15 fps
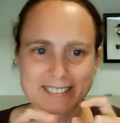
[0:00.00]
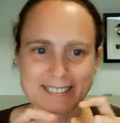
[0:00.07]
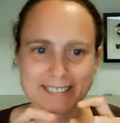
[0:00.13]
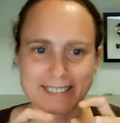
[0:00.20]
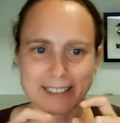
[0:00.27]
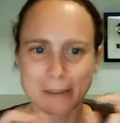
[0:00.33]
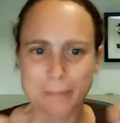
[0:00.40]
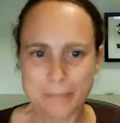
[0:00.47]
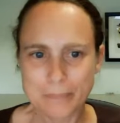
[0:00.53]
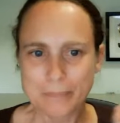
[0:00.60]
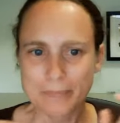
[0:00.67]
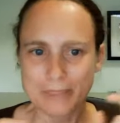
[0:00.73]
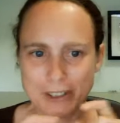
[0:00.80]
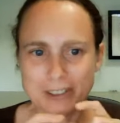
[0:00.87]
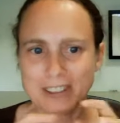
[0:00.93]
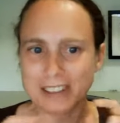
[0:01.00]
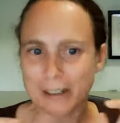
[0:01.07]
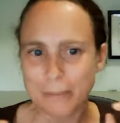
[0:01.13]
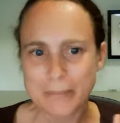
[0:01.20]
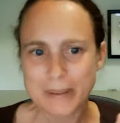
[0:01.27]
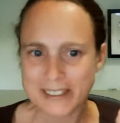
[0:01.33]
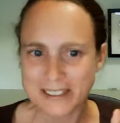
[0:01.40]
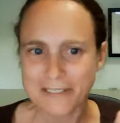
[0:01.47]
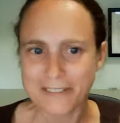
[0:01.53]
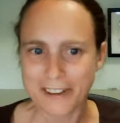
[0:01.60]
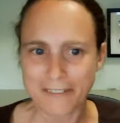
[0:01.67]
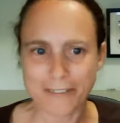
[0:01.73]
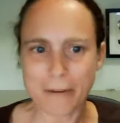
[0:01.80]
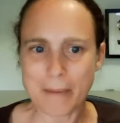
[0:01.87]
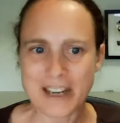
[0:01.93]
those little bits of
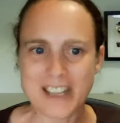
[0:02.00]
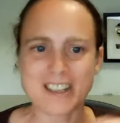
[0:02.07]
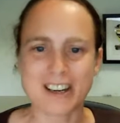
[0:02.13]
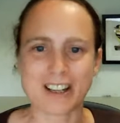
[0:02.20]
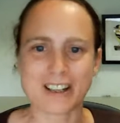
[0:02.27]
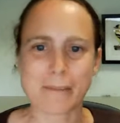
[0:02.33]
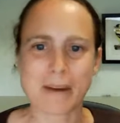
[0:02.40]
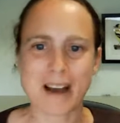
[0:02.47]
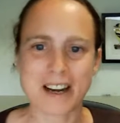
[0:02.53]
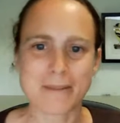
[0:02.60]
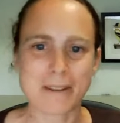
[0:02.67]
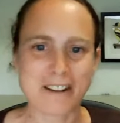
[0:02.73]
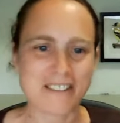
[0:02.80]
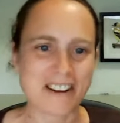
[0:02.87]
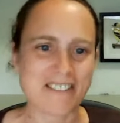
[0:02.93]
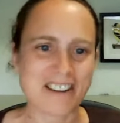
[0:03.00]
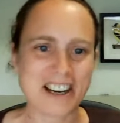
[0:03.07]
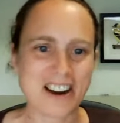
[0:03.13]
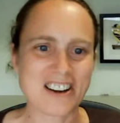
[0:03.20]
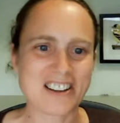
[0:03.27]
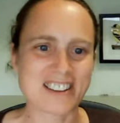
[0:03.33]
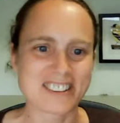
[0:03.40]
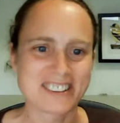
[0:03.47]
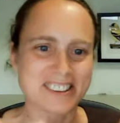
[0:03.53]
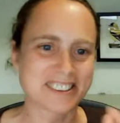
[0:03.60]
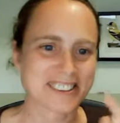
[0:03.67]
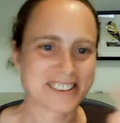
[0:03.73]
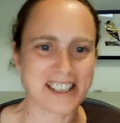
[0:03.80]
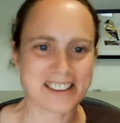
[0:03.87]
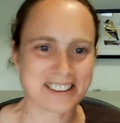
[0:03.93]
information on the bottom of every card, the
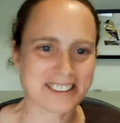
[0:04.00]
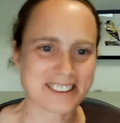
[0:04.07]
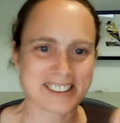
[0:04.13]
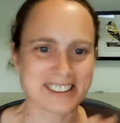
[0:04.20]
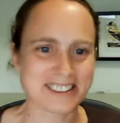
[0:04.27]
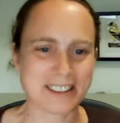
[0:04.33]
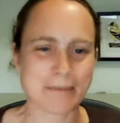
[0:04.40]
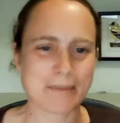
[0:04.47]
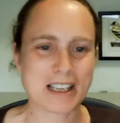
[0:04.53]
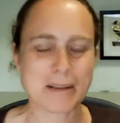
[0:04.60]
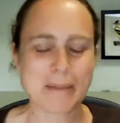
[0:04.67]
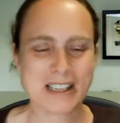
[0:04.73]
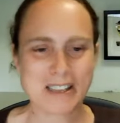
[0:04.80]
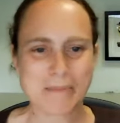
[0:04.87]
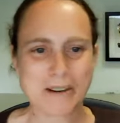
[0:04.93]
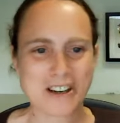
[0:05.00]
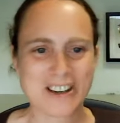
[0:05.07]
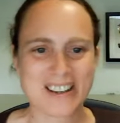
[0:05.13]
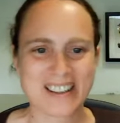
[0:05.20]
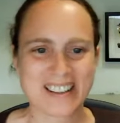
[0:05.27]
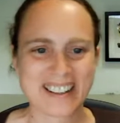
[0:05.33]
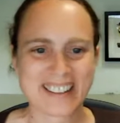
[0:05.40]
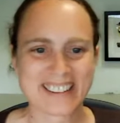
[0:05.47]
little sentence that's something about the bird.